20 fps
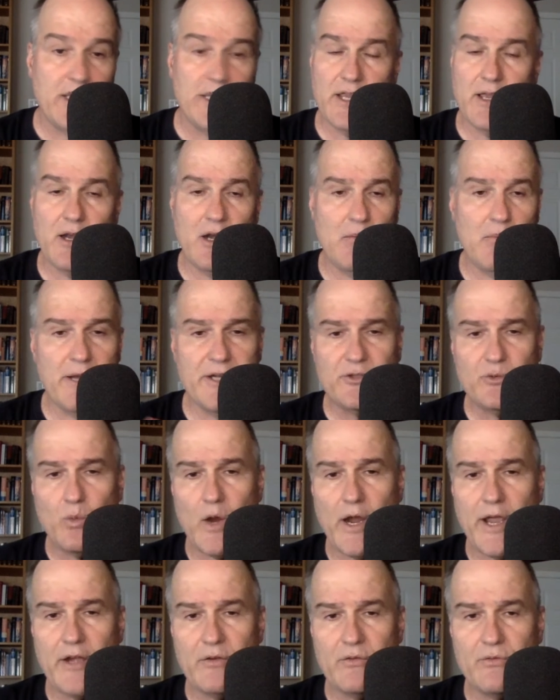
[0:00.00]
in a much
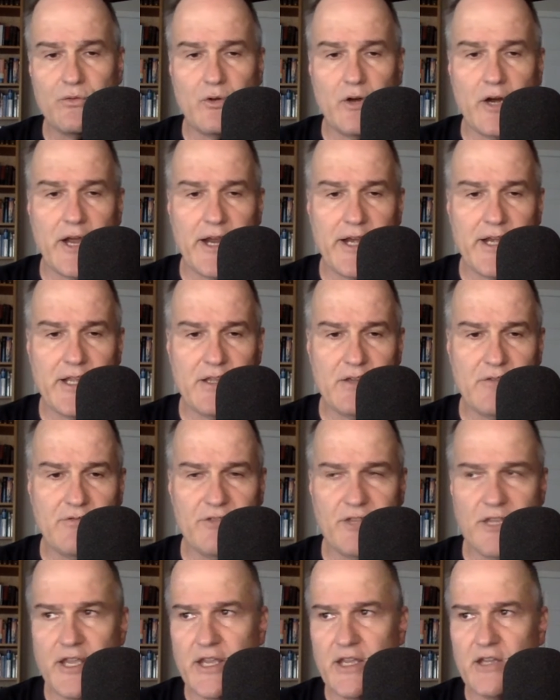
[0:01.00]
wider variety of
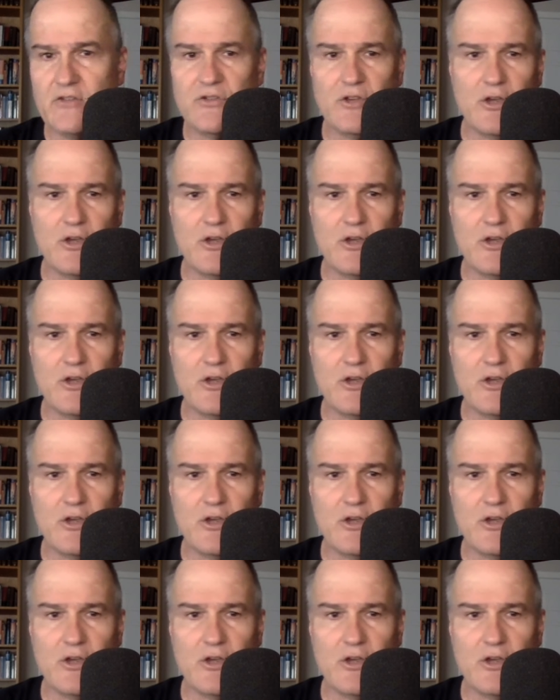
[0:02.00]
things.